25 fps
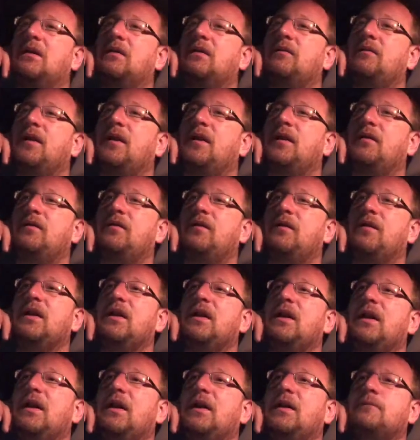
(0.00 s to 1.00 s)
At the end of the
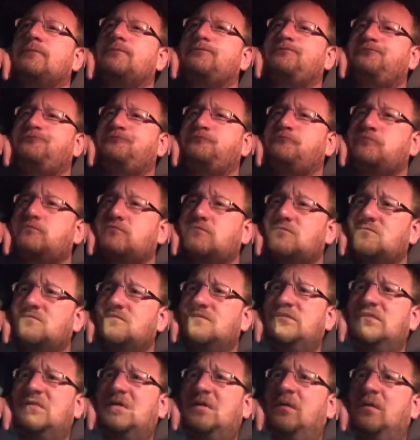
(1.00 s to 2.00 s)
day,
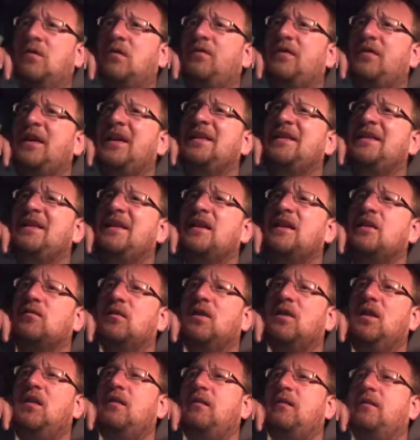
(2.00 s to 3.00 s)
when things get
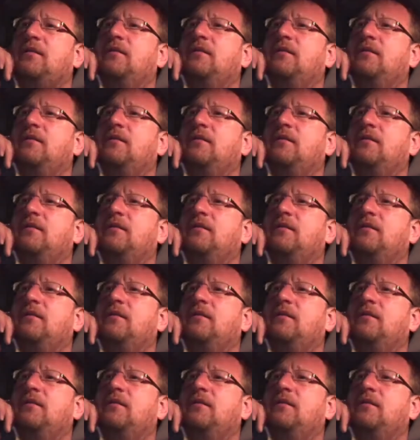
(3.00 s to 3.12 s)
rough,